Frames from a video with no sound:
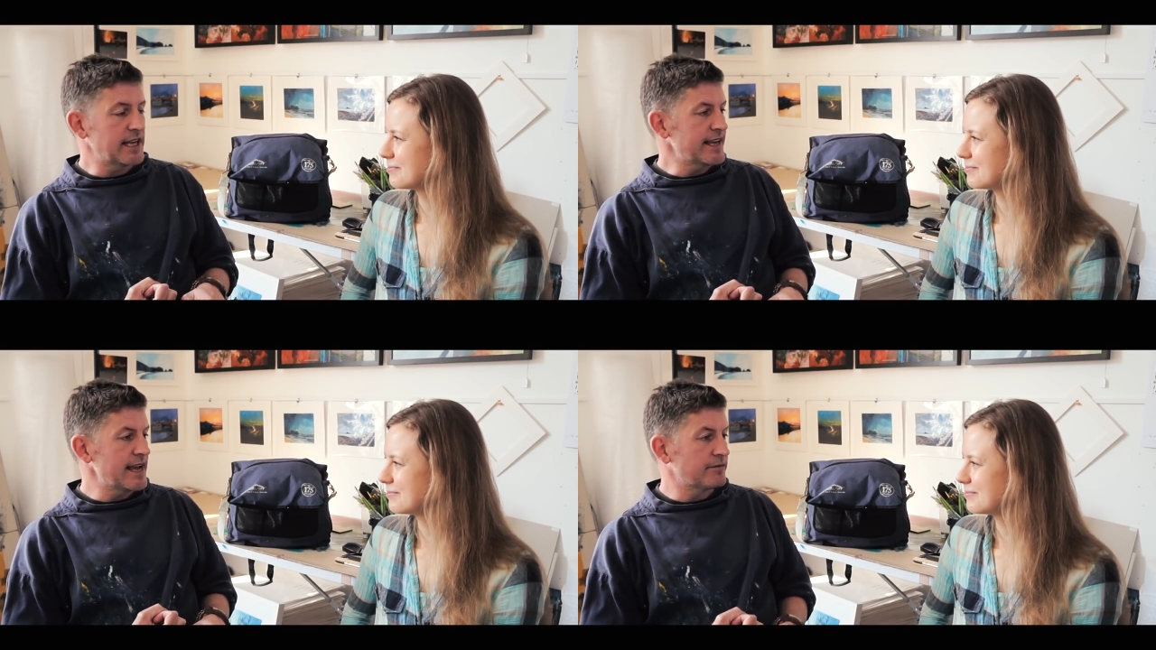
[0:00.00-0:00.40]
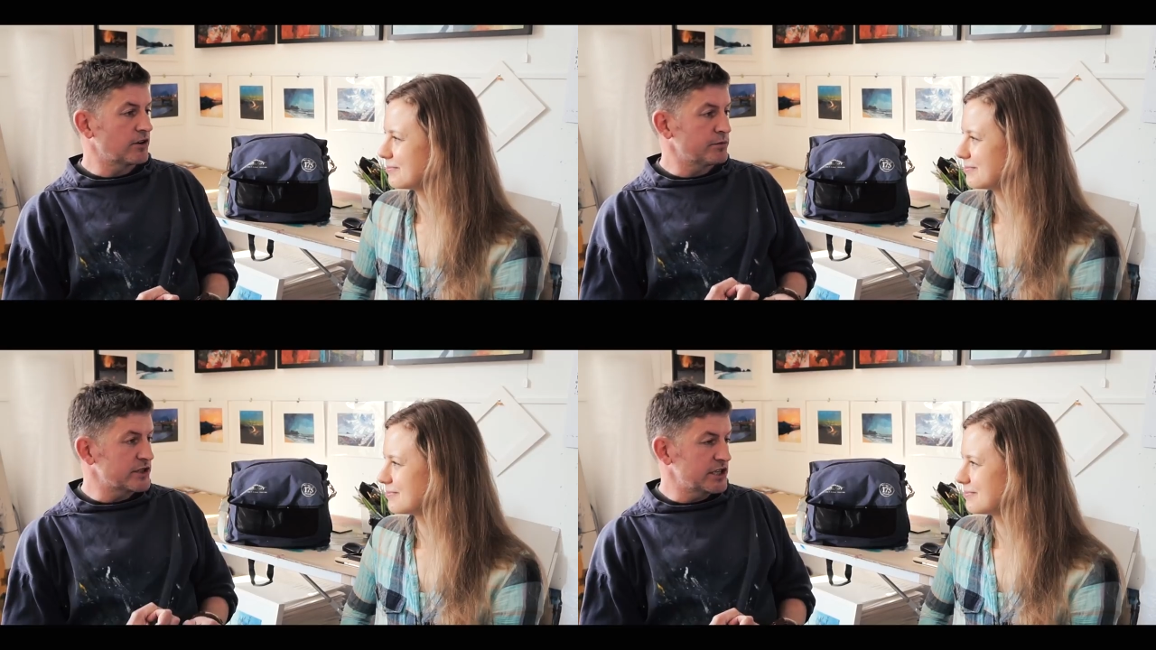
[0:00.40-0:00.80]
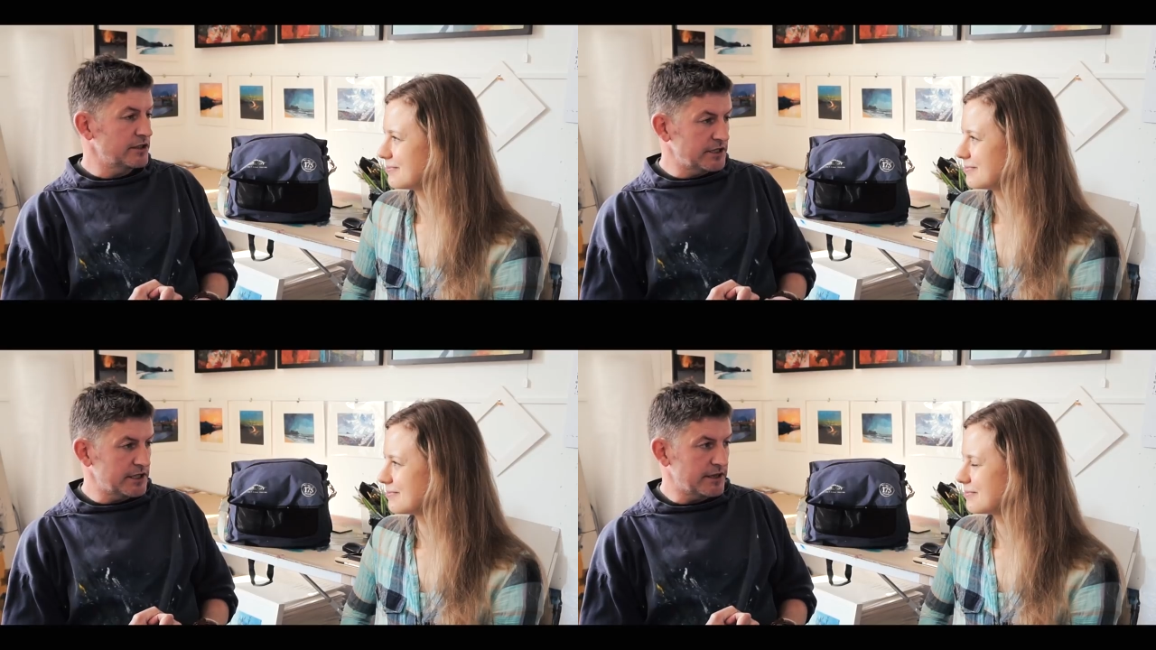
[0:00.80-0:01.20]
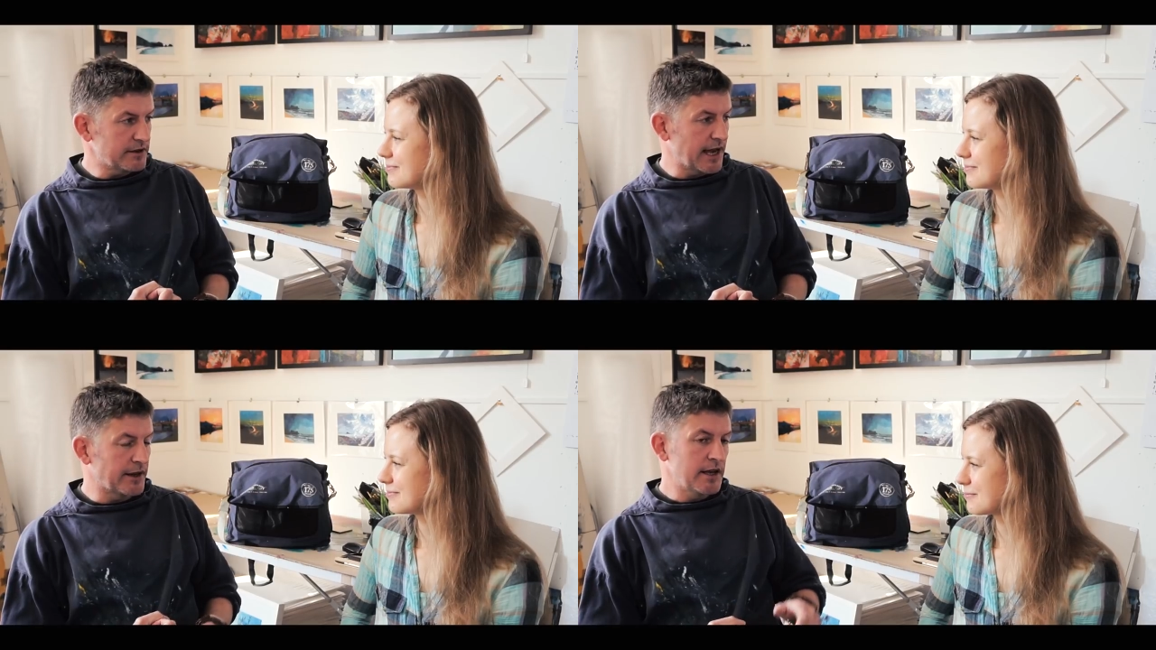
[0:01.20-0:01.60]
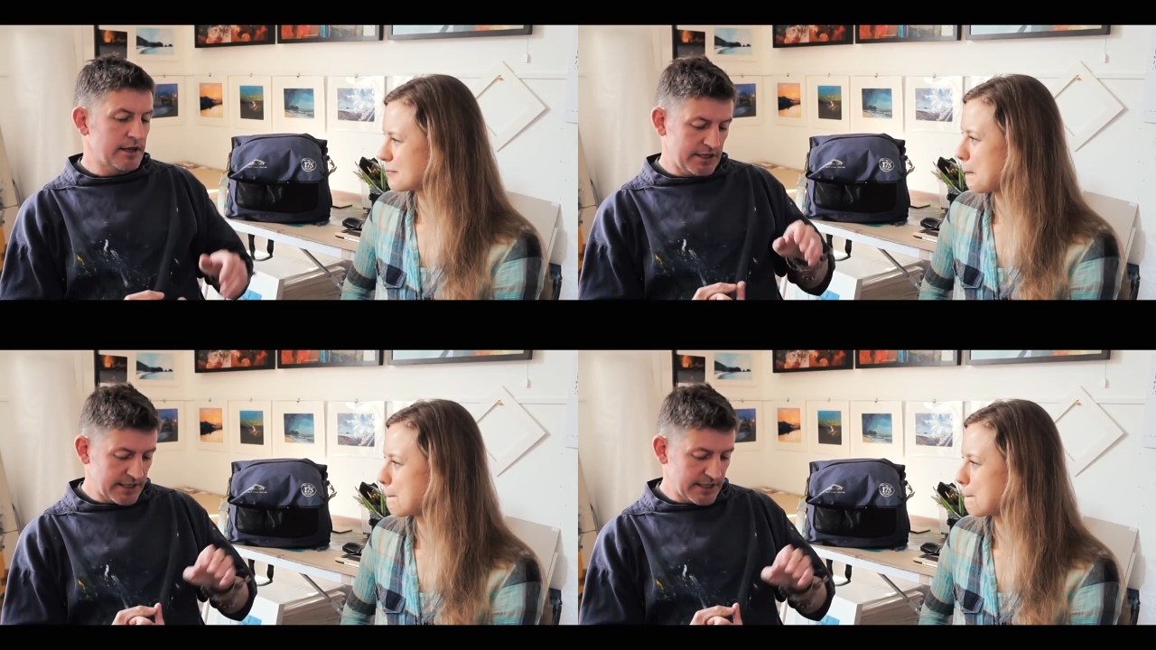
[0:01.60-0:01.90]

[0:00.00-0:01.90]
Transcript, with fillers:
Speaker 1: and take every opportunity you can.